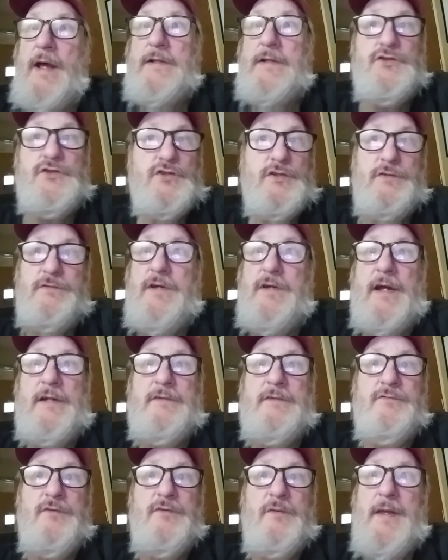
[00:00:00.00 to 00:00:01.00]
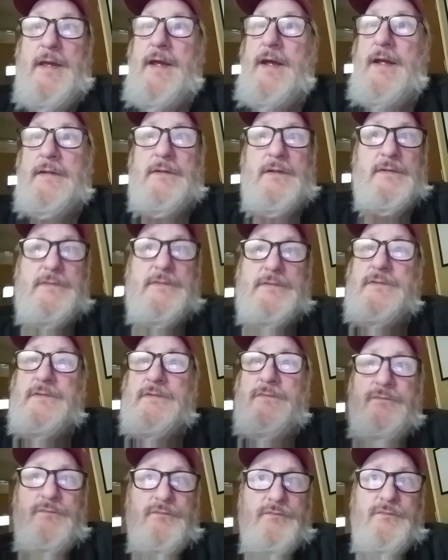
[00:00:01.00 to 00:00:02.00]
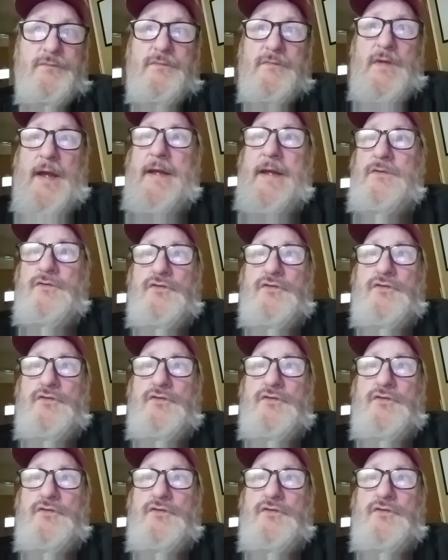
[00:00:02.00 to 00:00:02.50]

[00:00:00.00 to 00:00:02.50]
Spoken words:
I should have died from that because I